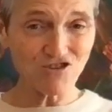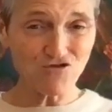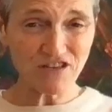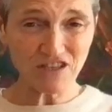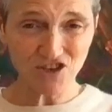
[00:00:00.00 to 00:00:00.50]

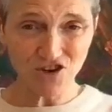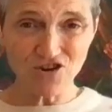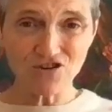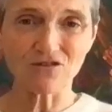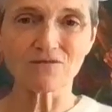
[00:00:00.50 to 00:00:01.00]
your
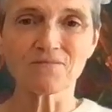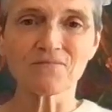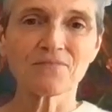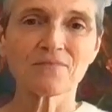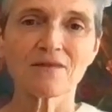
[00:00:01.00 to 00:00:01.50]
internal
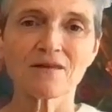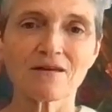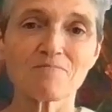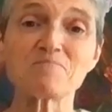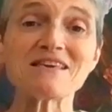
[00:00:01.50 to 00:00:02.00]

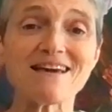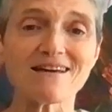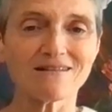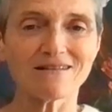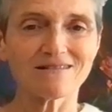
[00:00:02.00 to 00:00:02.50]

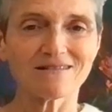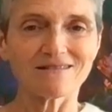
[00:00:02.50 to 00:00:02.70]
being,